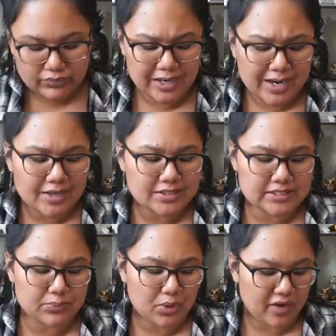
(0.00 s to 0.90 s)
I got a
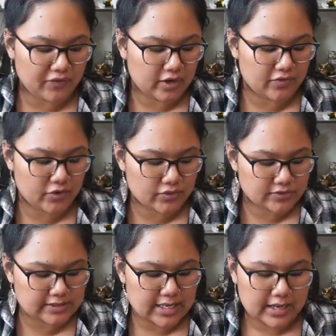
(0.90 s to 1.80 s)
decent profit on
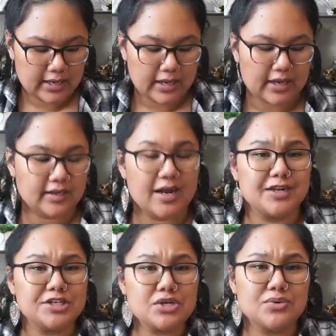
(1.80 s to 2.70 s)
those and
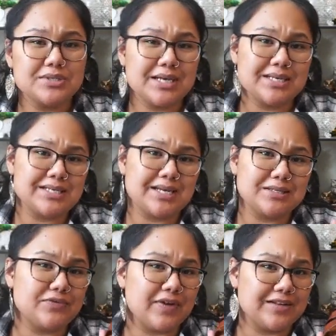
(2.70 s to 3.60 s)
I just always get
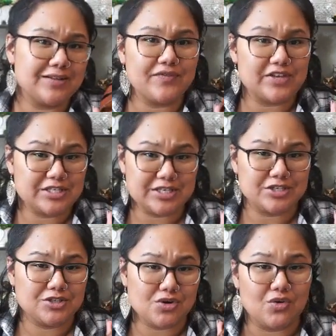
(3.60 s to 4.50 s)
excited to find the
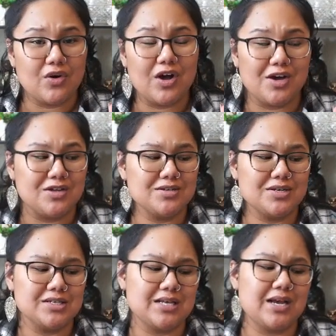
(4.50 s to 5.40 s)
vintage Cole Haan
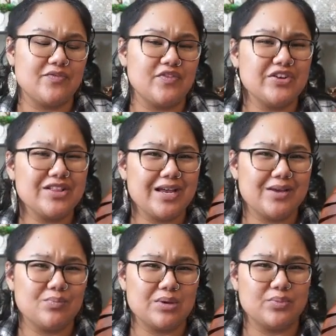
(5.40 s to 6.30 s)
because I feel
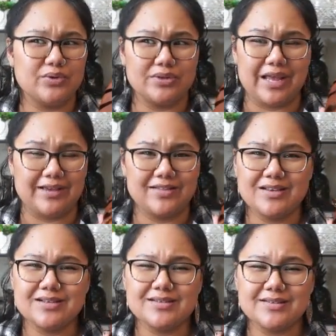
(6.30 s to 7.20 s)
like people like
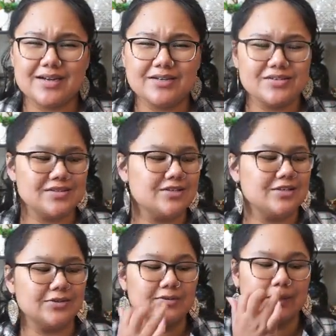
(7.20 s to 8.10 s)
these styles,
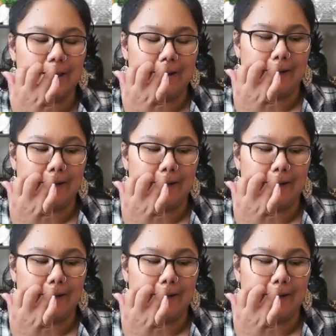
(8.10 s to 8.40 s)
you know?